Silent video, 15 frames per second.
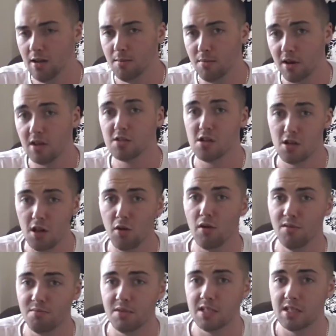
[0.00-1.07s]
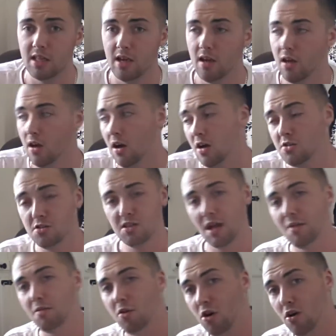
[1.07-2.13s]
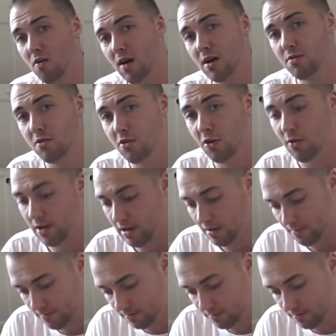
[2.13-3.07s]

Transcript: because I know I've missed it. I just haven't got around to doing it.